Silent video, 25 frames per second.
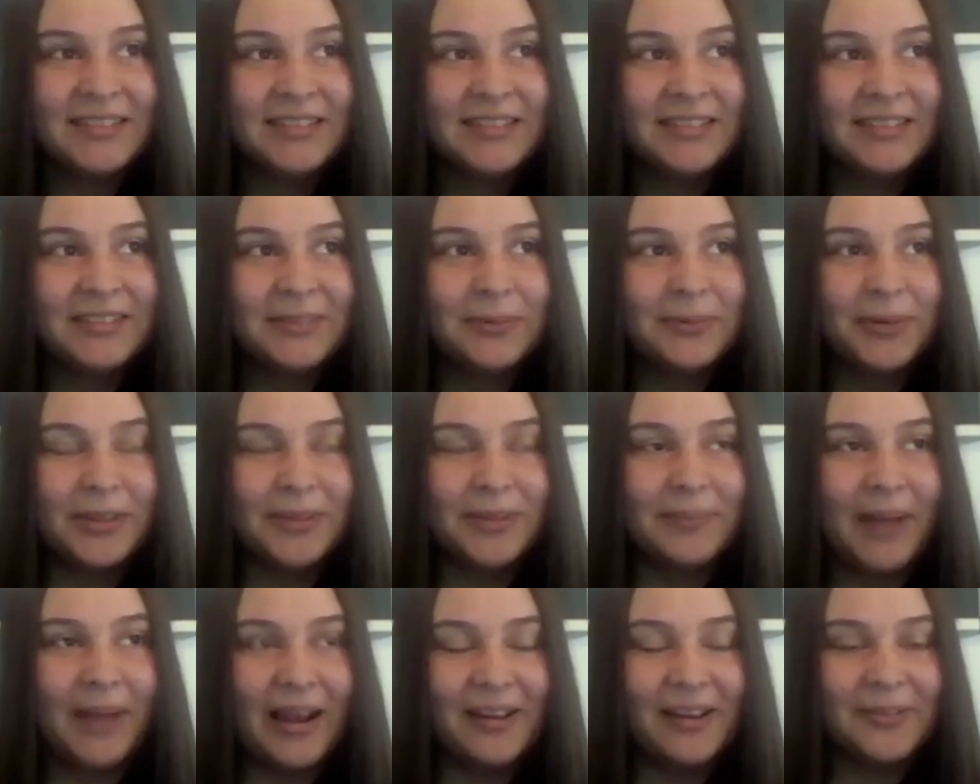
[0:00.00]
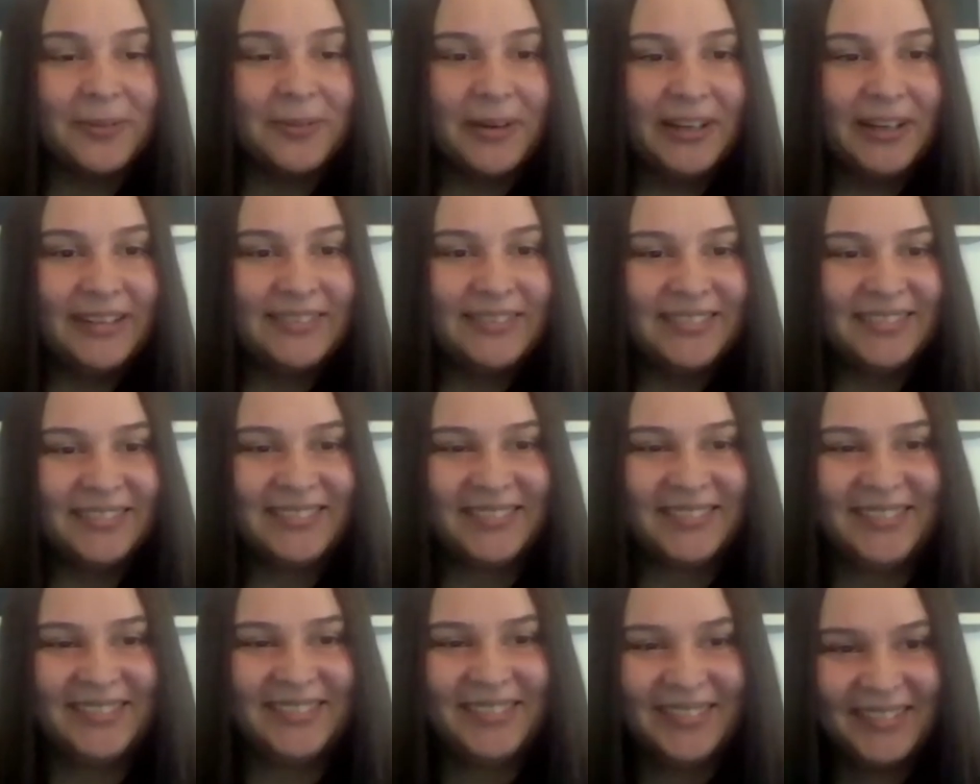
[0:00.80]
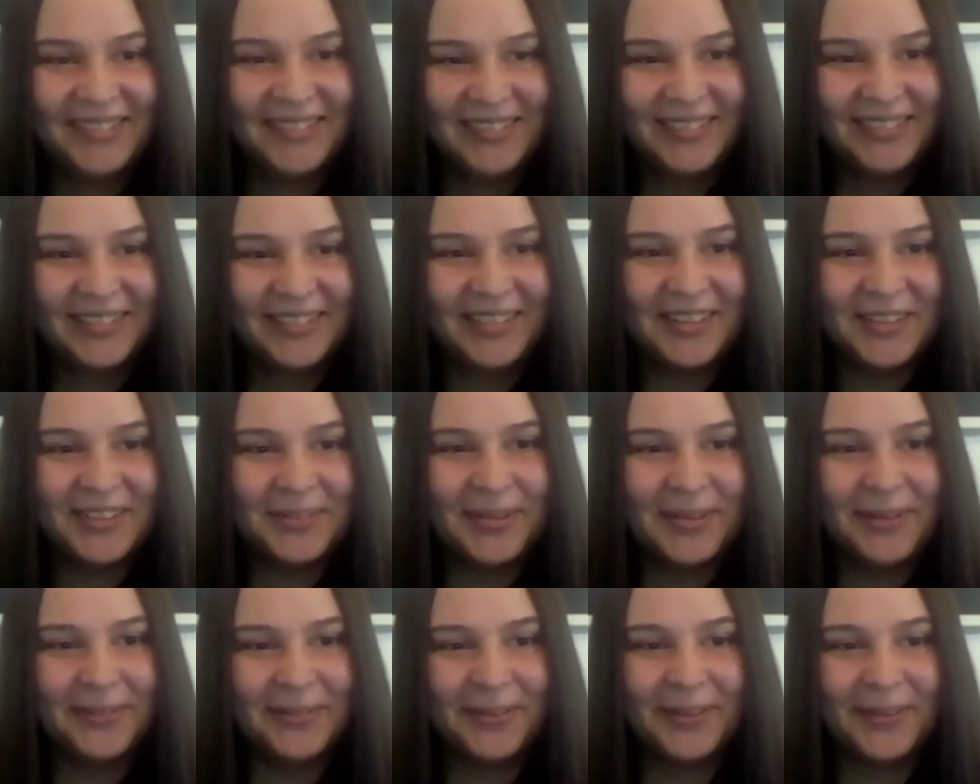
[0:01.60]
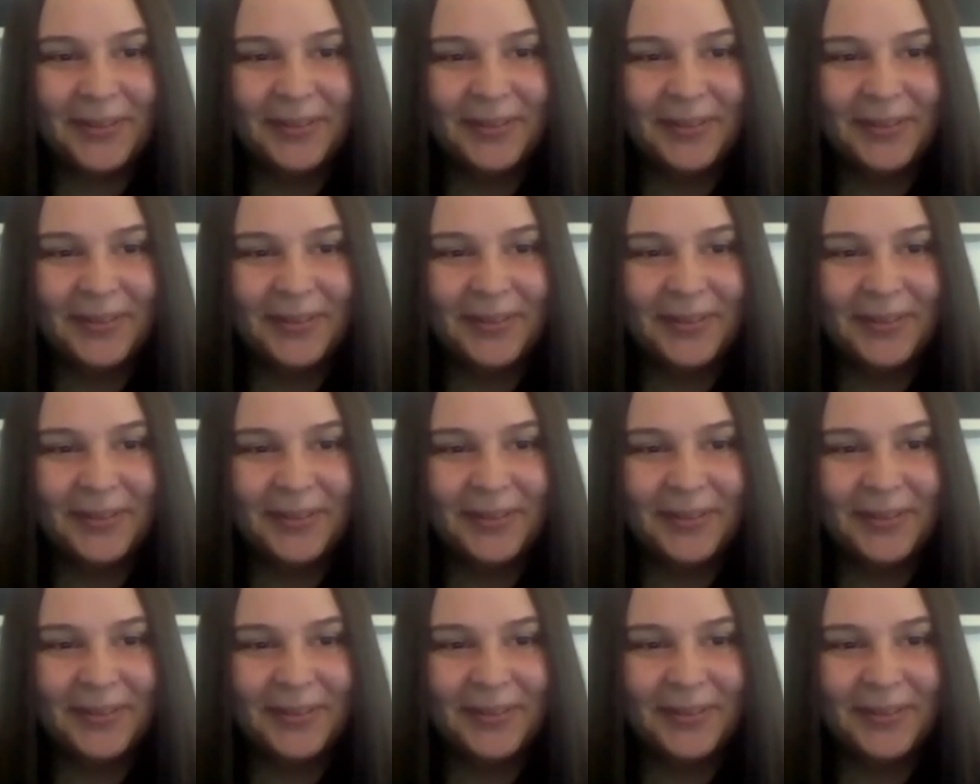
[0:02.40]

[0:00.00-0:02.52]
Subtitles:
were the Malinois, because we were all